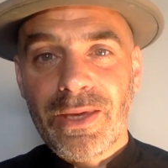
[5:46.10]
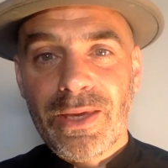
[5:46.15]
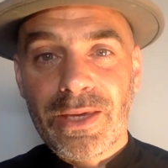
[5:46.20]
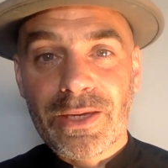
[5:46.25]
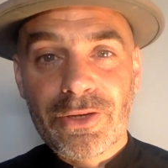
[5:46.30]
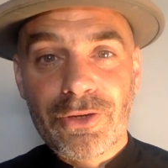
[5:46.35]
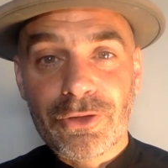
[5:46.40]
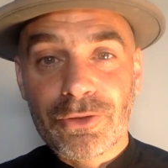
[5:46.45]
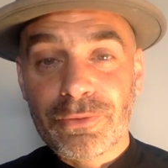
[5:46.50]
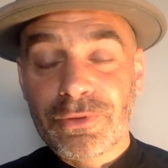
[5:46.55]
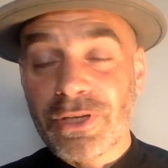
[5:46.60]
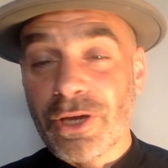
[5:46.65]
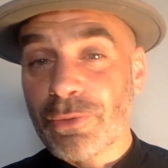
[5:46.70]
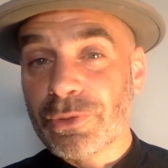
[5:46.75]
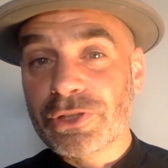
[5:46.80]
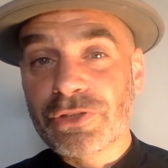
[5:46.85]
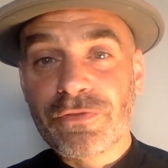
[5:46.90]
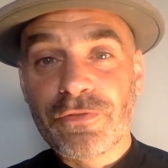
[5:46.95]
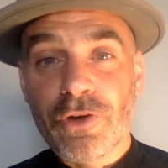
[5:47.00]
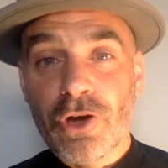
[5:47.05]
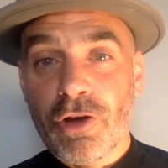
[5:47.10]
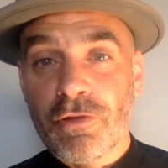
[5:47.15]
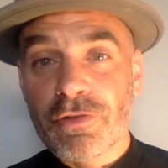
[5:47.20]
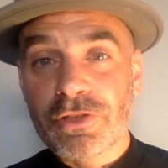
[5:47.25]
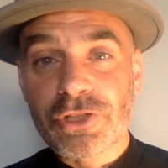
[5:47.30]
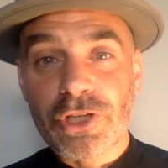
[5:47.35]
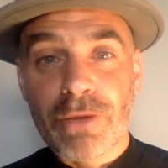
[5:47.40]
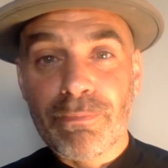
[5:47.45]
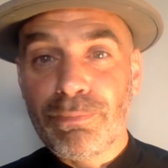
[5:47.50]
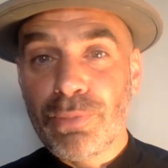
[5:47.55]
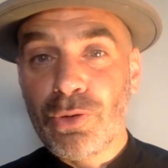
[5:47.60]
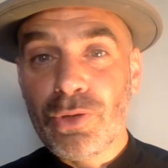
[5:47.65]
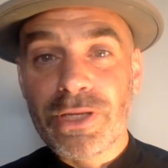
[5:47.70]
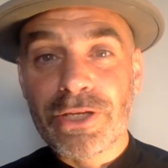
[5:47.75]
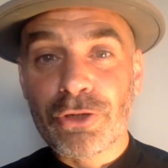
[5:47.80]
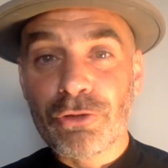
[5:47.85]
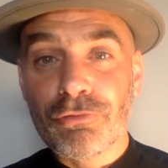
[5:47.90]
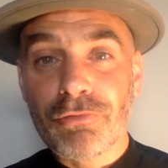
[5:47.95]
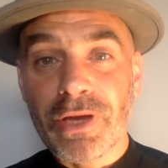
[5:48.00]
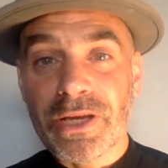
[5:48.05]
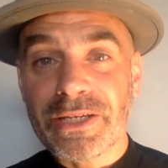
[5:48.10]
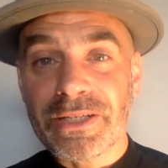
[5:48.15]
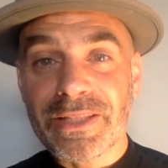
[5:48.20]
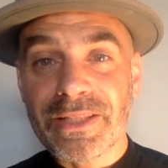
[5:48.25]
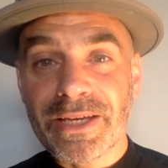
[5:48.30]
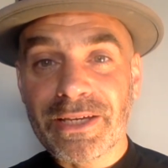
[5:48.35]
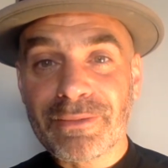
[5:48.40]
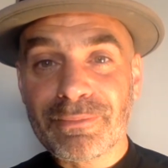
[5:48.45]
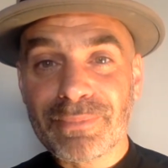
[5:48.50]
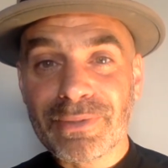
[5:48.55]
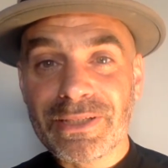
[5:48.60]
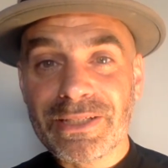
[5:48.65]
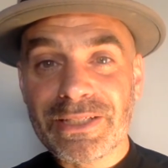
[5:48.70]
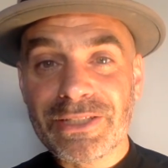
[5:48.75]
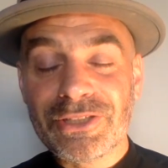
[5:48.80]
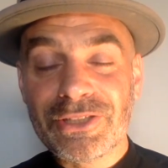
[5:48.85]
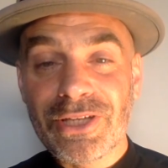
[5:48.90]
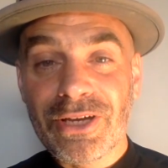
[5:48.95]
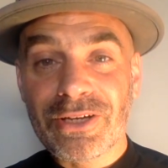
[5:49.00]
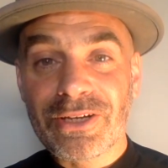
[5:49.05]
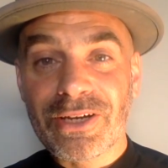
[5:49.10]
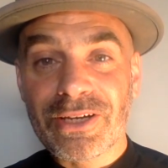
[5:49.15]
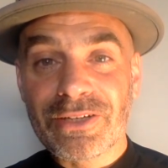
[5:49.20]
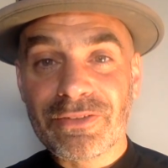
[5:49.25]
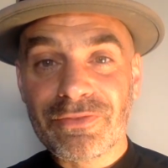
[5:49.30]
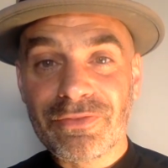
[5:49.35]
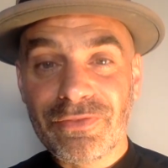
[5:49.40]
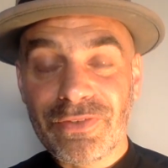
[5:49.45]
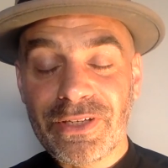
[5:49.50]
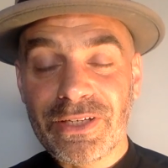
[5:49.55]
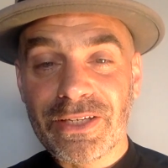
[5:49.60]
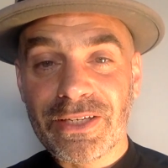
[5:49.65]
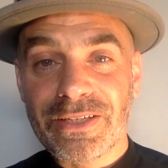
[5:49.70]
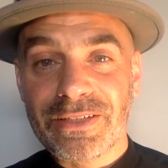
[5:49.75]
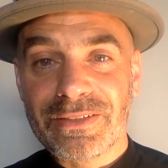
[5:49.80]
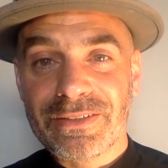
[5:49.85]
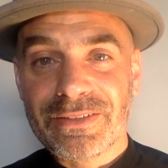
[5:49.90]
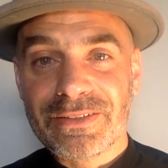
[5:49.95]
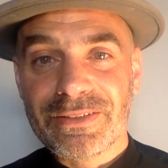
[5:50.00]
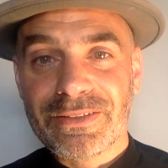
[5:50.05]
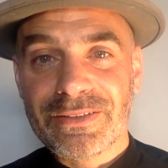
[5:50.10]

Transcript: It could go as far as I'm pulling already, they're completely stuck, I can feel it.